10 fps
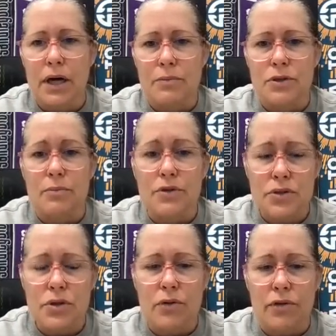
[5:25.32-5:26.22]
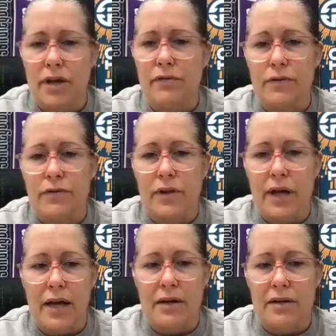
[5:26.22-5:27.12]
So I'm so thankful for
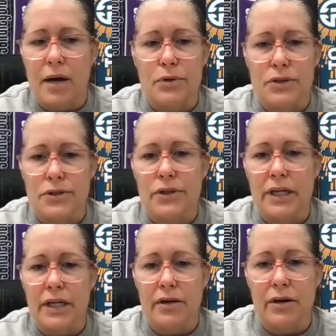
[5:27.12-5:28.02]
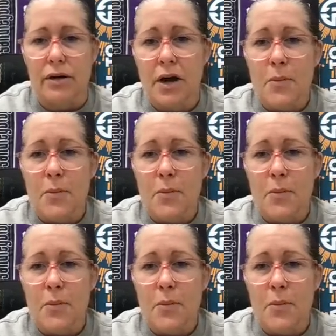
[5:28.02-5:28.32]
that and the opportunity here,